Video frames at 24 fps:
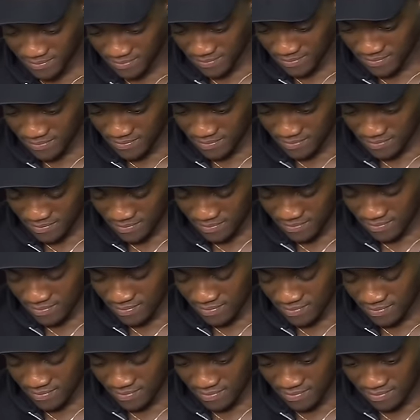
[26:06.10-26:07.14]

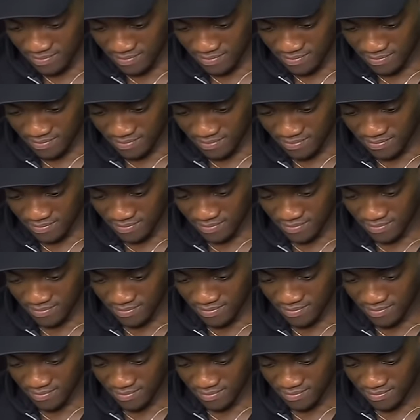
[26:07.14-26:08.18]

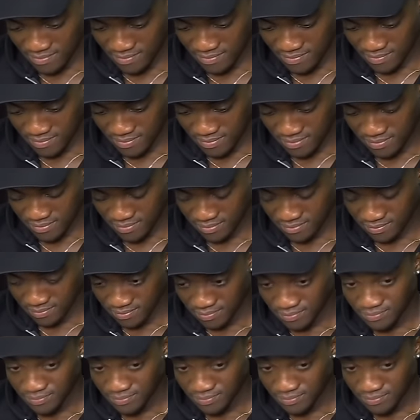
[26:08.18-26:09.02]
The person shown says nothing.